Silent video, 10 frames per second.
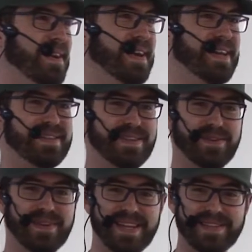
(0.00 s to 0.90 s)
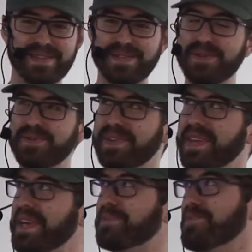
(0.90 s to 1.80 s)
And you get this
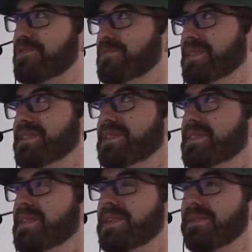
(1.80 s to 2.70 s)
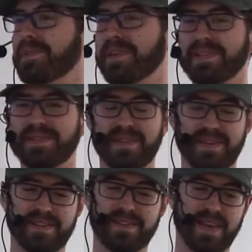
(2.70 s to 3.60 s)
unique moment when you can
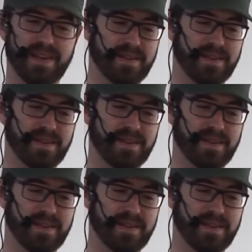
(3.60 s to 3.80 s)
think,